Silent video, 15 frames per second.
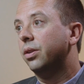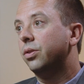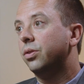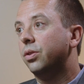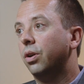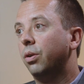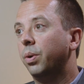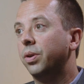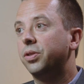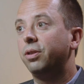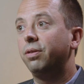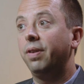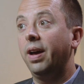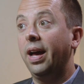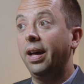So
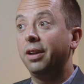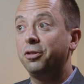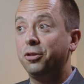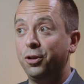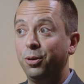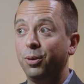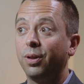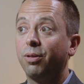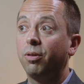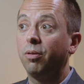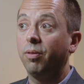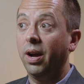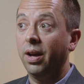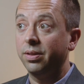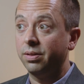once you've had 2 or 3
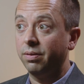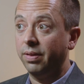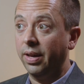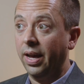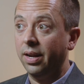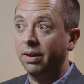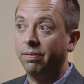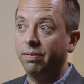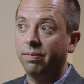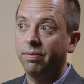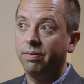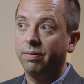rounds of that, if